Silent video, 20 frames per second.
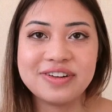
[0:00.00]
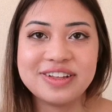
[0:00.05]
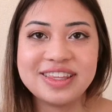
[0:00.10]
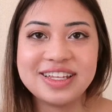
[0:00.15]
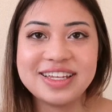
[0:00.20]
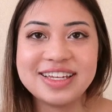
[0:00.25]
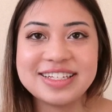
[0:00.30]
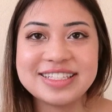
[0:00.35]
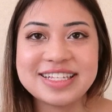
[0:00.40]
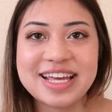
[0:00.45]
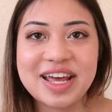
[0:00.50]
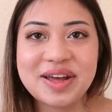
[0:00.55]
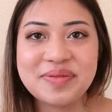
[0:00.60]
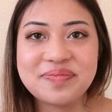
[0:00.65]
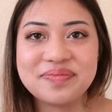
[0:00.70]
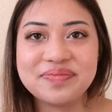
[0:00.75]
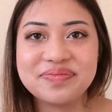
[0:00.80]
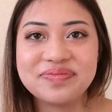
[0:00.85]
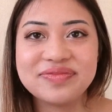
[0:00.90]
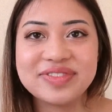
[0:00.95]
in the
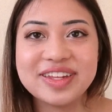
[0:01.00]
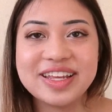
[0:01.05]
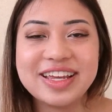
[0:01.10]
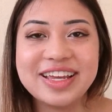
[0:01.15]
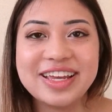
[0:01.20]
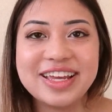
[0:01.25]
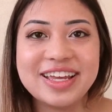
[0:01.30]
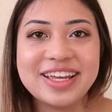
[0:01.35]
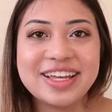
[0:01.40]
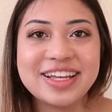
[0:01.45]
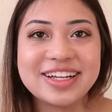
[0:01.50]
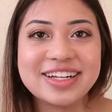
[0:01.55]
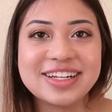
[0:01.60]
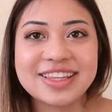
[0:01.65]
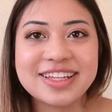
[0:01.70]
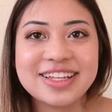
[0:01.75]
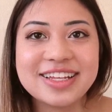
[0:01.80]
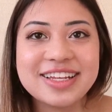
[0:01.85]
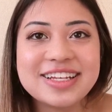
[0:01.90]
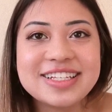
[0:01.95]
exam.
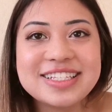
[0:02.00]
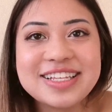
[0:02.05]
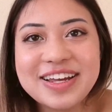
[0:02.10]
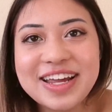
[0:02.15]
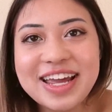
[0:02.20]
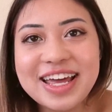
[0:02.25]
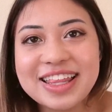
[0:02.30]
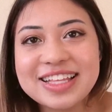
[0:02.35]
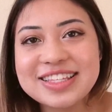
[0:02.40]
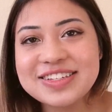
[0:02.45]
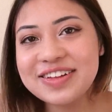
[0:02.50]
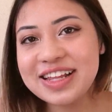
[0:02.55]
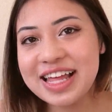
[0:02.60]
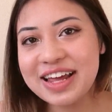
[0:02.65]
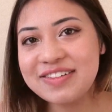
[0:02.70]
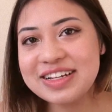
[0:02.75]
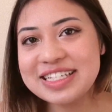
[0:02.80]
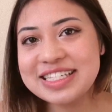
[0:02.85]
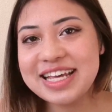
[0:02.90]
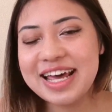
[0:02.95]
So yeah, that's all I
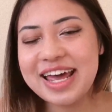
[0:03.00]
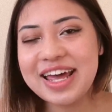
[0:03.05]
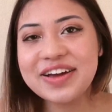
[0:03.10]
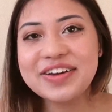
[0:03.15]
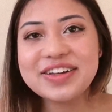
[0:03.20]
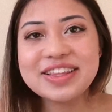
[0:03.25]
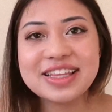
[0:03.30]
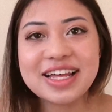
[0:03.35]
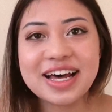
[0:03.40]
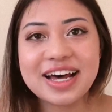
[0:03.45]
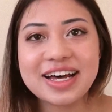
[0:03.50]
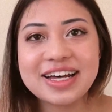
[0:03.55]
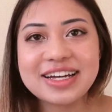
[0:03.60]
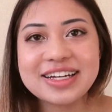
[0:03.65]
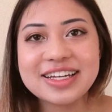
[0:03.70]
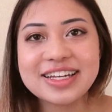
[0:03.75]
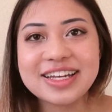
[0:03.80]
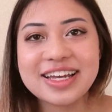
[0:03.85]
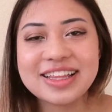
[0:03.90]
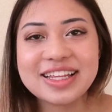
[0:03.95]
have to say. Good
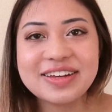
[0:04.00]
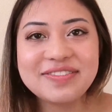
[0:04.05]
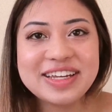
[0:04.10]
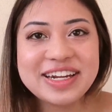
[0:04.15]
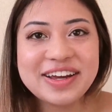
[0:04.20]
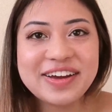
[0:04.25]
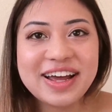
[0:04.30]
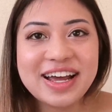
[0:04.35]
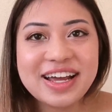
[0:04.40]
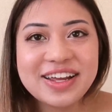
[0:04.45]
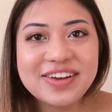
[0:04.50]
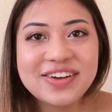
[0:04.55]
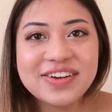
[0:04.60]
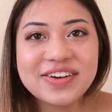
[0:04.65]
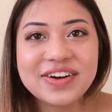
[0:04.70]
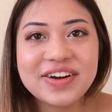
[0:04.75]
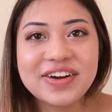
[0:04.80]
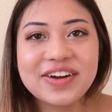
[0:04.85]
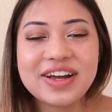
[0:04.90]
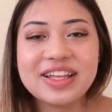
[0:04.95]
luck. Let me know how you
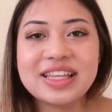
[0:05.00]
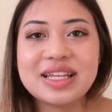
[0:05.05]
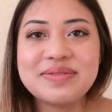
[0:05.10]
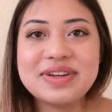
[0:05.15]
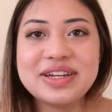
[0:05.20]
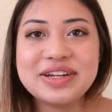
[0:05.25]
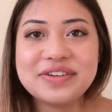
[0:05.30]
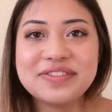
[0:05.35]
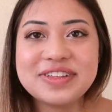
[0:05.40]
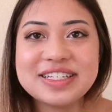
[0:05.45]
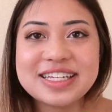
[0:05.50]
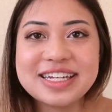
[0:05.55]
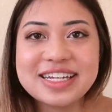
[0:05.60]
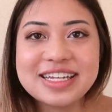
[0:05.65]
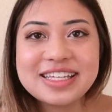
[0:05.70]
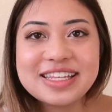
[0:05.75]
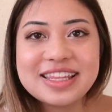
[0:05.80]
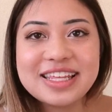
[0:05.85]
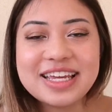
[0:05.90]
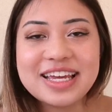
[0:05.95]
go, and let me know if there's
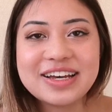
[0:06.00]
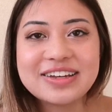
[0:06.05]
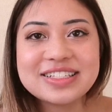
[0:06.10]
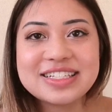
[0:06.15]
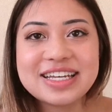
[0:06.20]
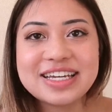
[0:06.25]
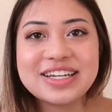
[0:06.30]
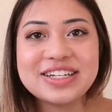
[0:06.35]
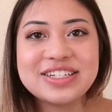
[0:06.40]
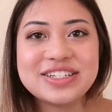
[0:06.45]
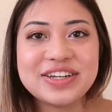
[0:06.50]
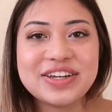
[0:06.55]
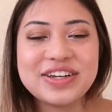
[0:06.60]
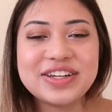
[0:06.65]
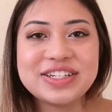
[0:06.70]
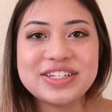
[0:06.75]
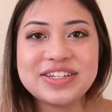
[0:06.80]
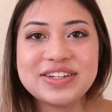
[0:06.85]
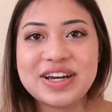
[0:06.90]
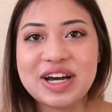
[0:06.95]
anything else I can do
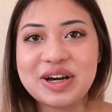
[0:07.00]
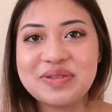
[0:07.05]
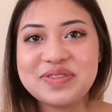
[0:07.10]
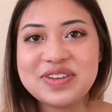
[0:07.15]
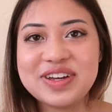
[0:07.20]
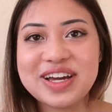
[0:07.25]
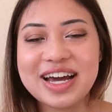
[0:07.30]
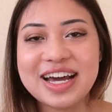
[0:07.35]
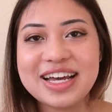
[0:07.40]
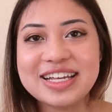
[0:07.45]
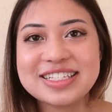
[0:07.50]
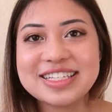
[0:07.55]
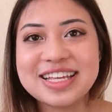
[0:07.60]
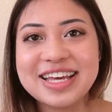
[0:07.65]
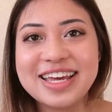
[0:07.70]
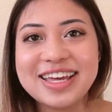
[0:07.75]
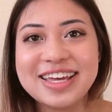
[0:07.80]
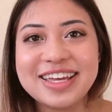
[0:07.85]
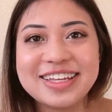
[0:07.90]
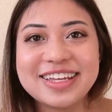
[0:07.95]
to help you guys
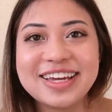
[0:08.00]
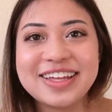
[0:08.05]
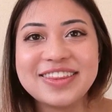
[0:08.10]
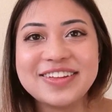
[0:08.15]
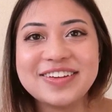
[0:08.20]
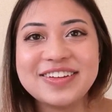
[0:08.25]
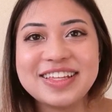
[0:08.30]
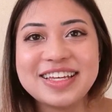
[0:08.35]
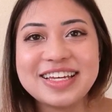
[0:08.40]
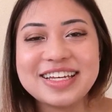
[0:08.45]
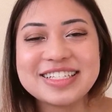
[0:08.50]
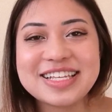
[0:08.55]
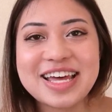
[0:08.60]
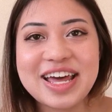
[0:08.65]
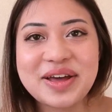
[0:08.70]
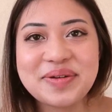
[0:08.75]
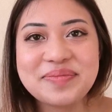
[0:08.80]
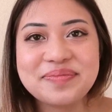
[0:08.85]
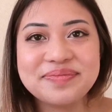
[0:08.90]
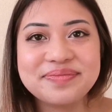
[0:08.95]
get through the
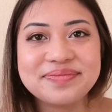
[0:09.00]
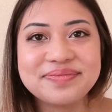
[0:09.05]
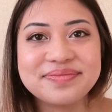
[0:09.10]
exam.